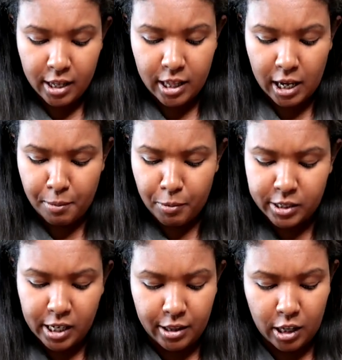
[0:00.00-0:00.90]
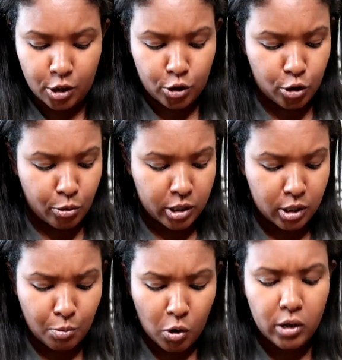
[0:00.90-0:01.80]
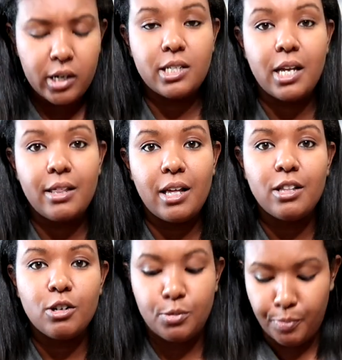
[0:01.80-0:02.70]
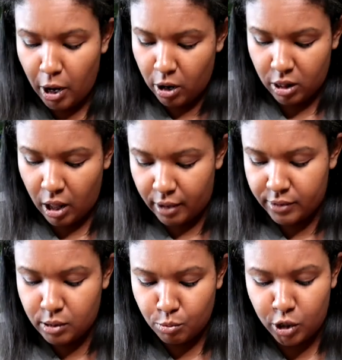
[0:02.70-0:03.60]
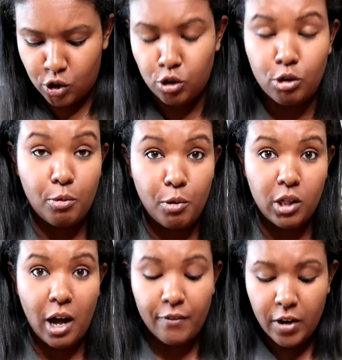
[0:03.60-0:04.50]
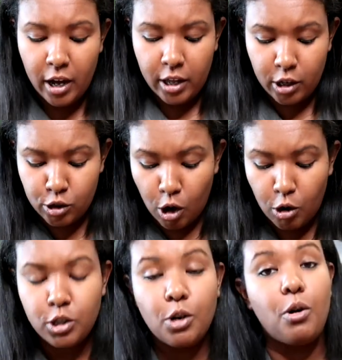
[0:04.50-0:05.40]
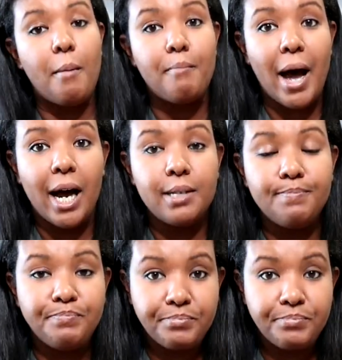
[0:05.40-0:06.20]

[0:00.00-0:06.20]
They can pretend that they're doing s'mores, and then there's bear gloves, which Luna will love. There's also a mat.